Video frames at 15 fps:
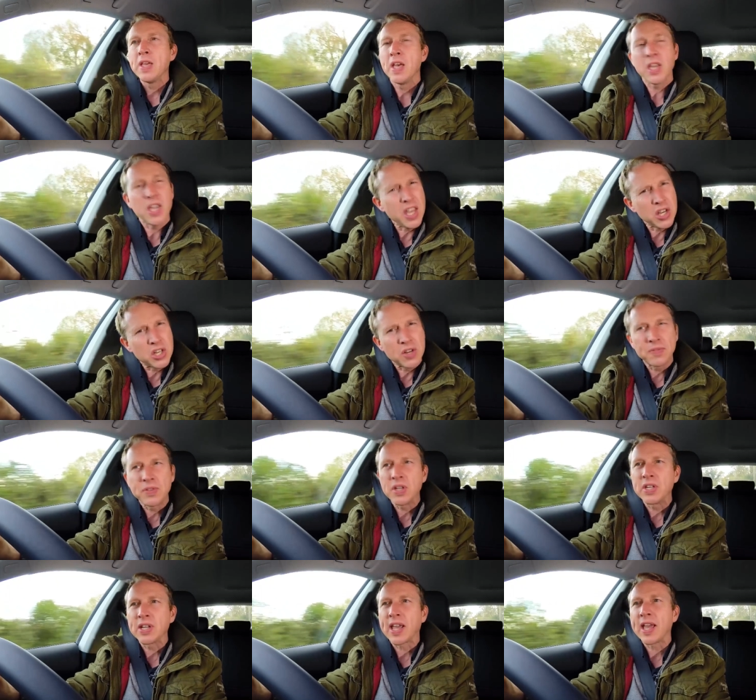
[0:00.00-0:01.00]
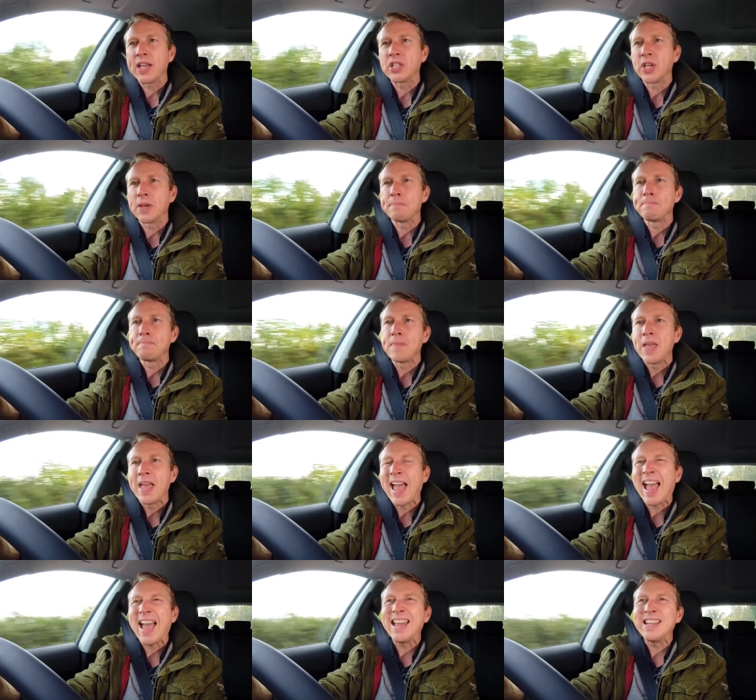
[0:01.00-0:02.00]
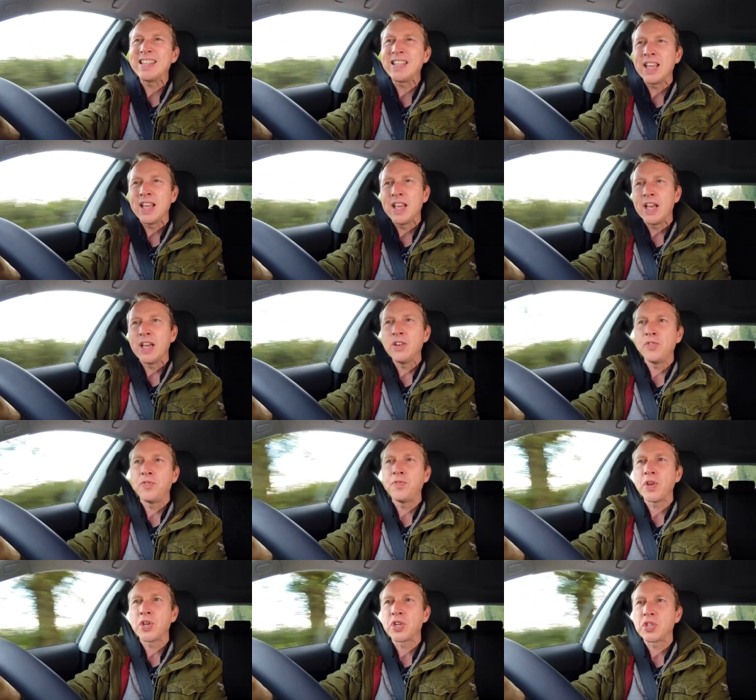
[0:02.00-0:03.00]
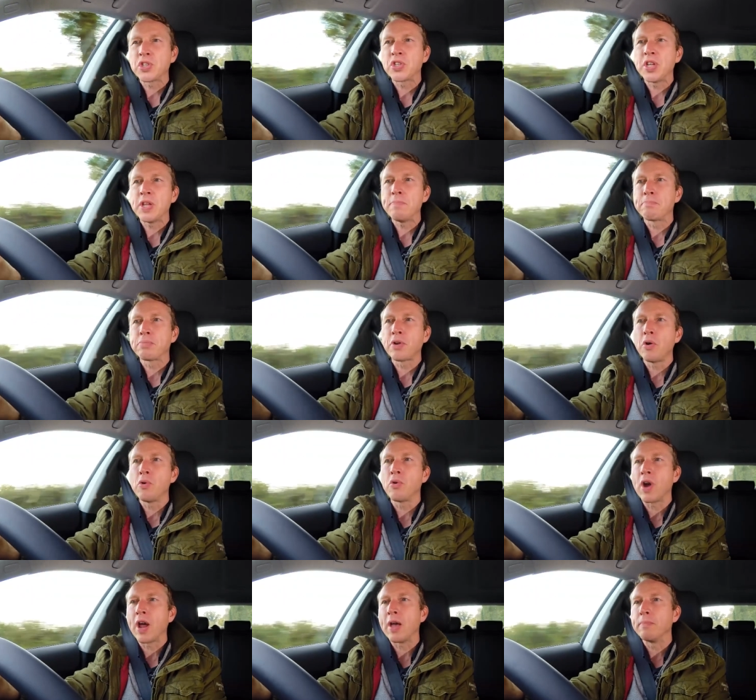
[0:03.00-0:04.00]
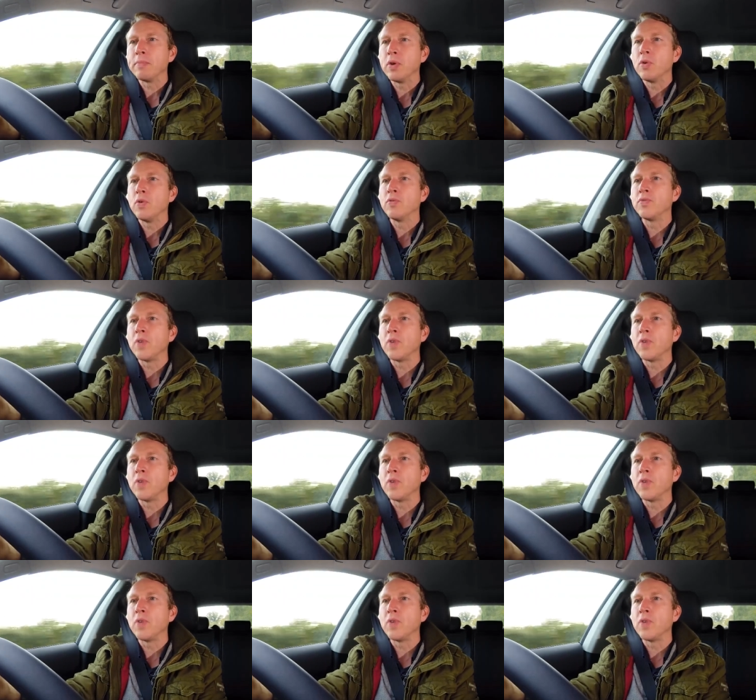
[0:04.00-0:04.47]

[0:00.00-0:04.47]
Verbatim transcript: a gear shift indicator, and an efficiency program you'll